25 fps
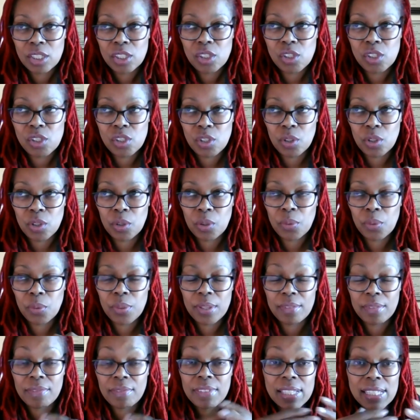So
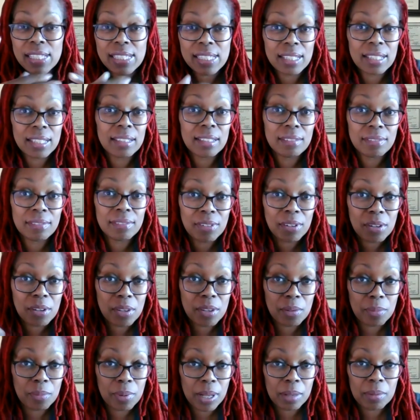the visit for
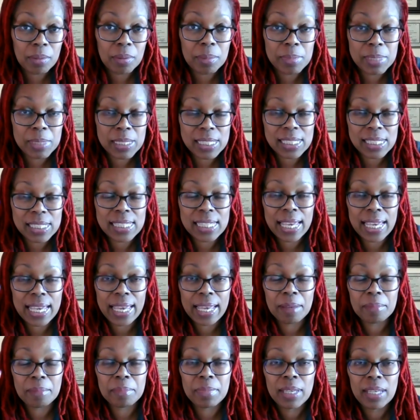the well women's
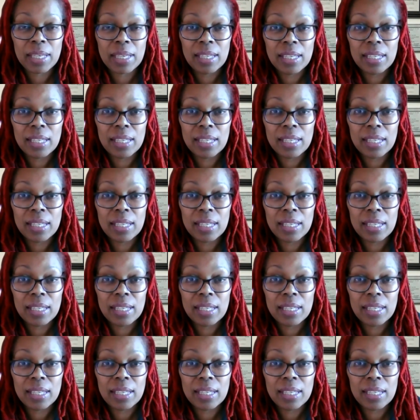exam